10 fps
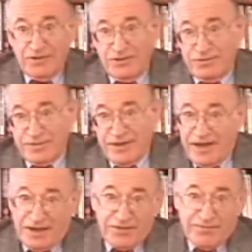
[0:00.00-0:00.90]

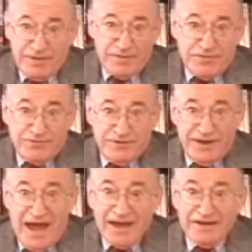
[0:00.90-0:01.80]
using x rays to
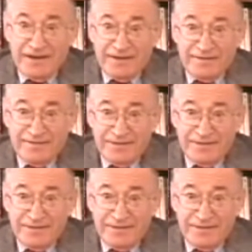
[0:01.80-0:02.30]
treat acne.